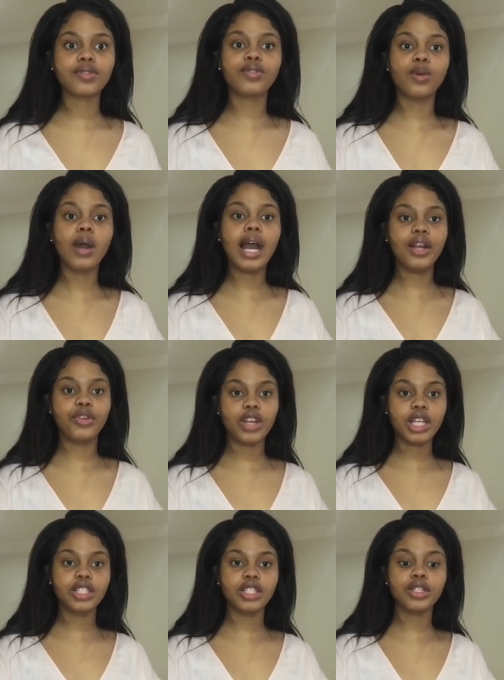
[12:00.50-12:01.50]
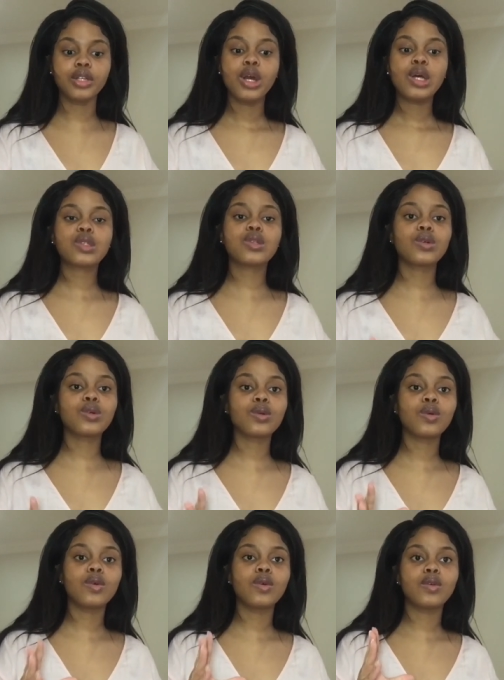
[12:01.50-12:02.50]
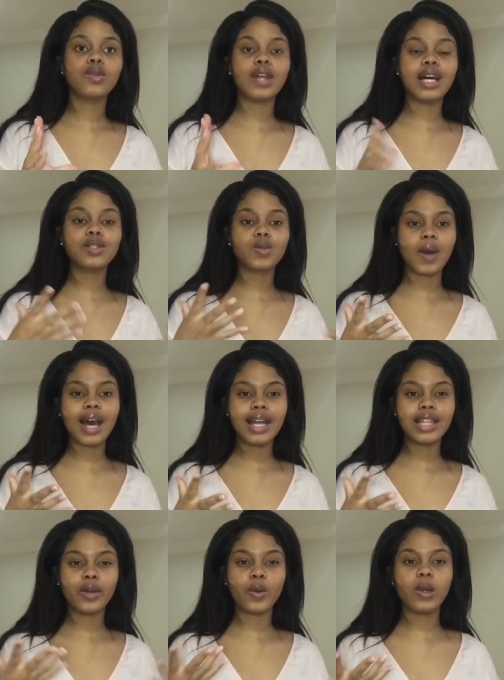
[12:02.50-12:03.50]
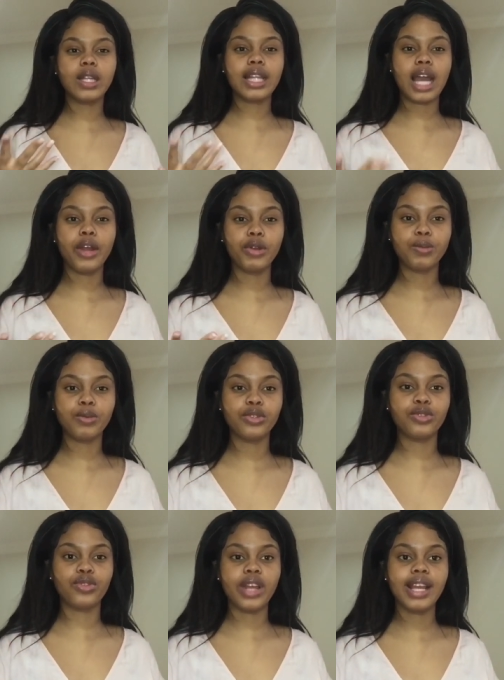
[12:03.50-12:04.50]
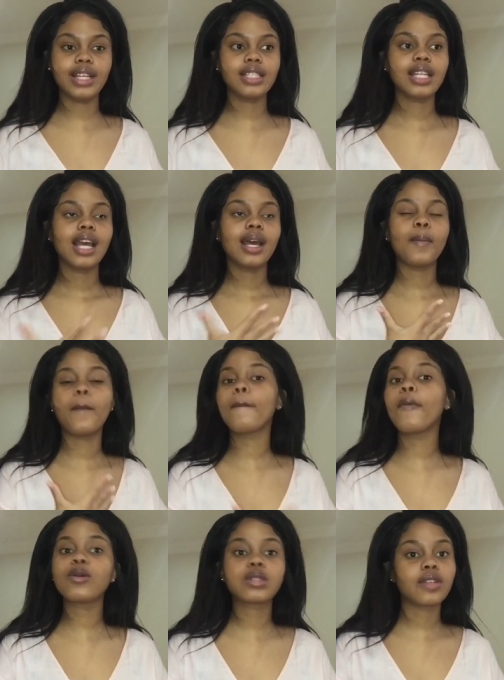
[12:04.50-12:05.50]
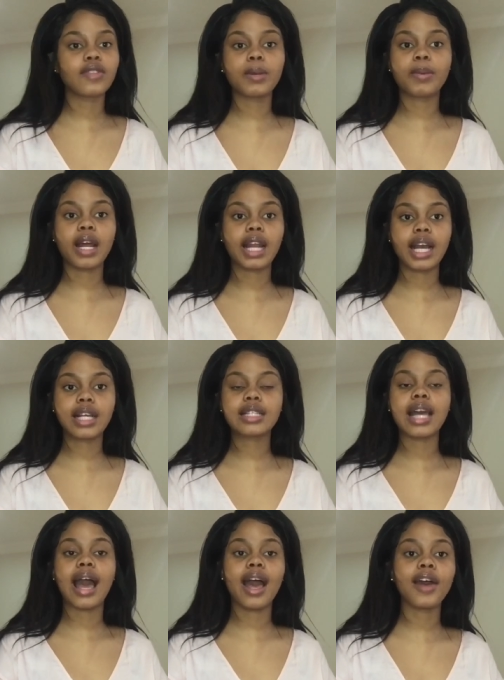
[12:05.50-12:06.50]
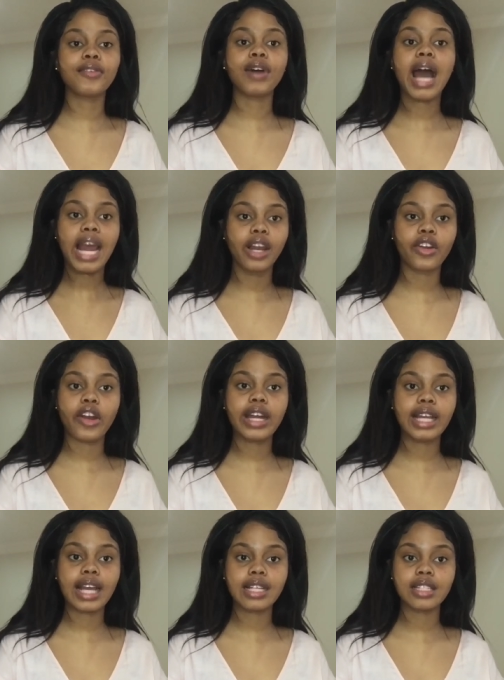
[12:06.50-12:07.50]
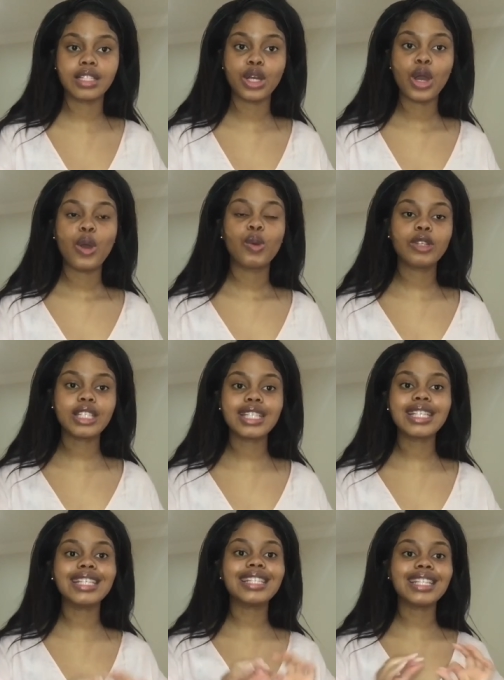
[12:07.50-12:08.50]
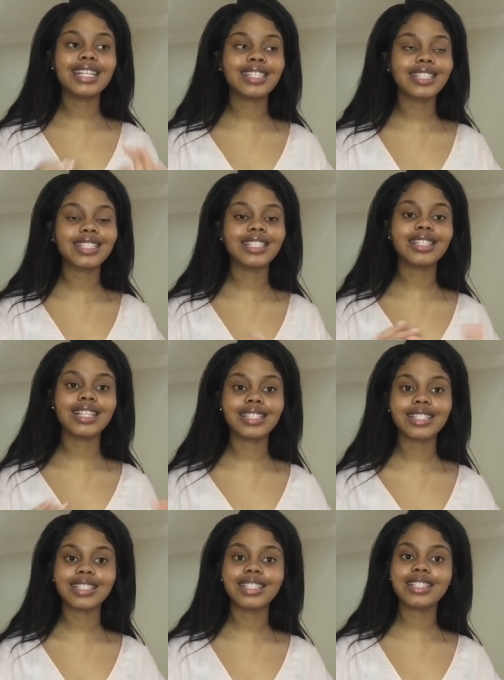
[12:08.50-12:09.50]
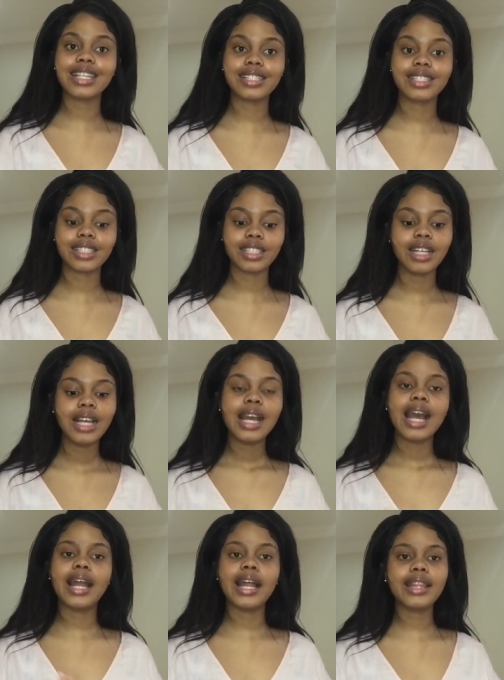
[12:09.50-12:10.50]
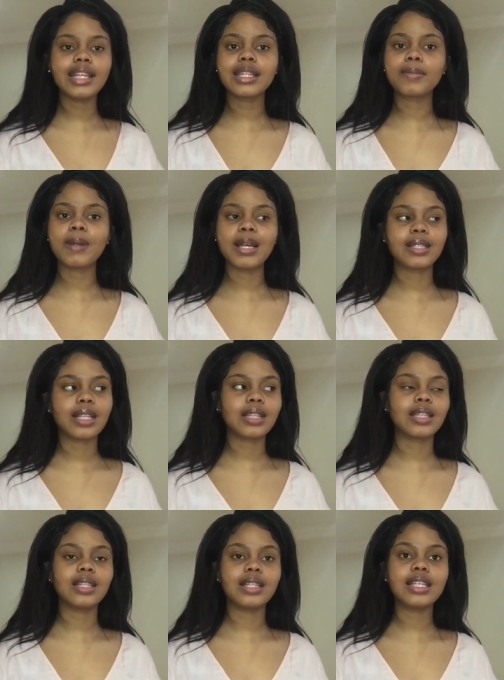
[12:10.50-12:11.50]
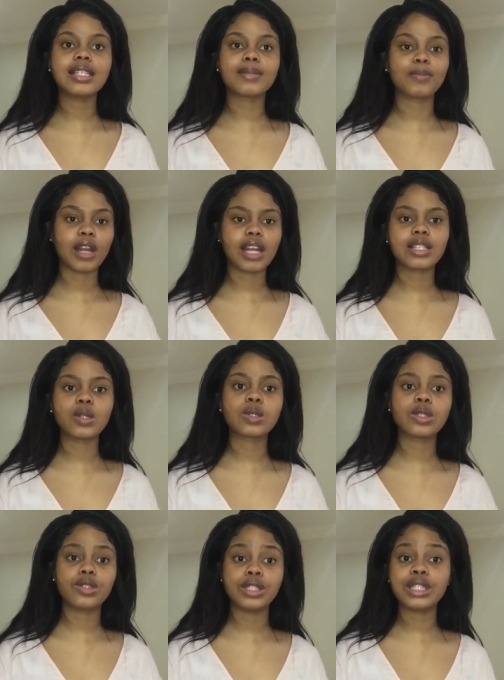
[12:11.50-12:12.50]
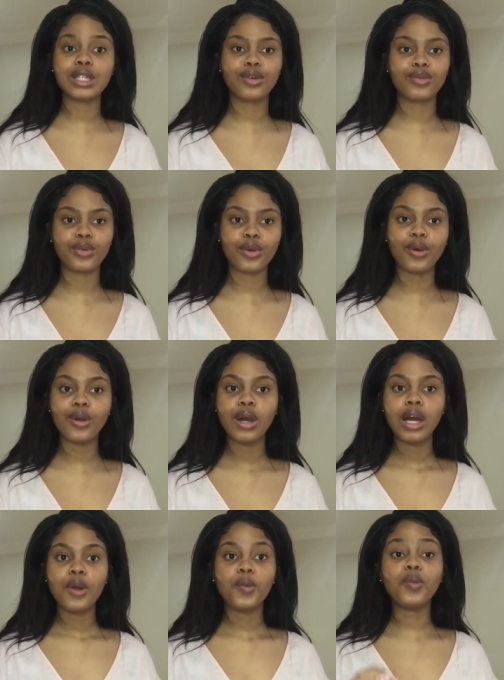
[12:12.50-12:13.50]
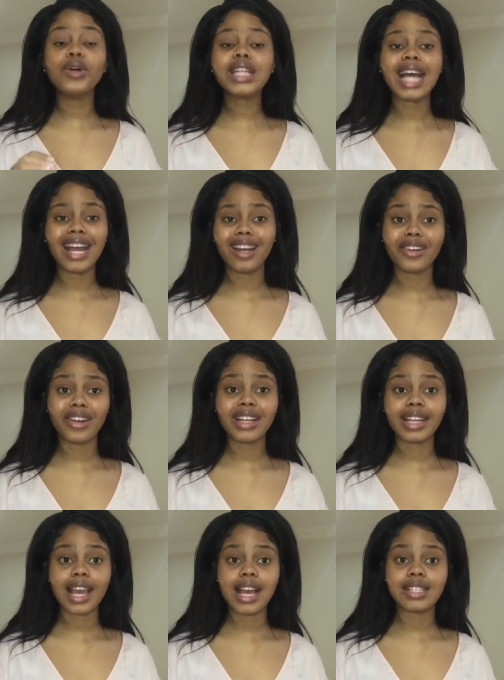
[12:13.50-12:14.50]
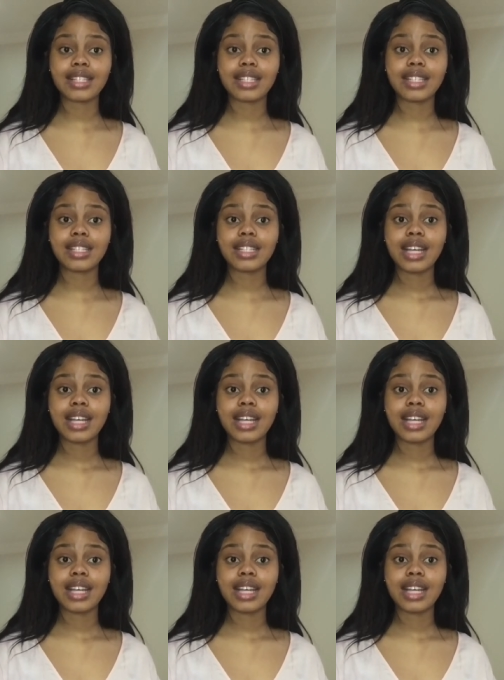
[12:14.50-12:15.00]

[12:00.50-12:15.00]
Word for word: for hydration so that's why they call it the Hydro Boost range. Most of the products have hyaluronic acid, which is essential, essential, essential. And I think the price that these products also retail for with hyaluronic acid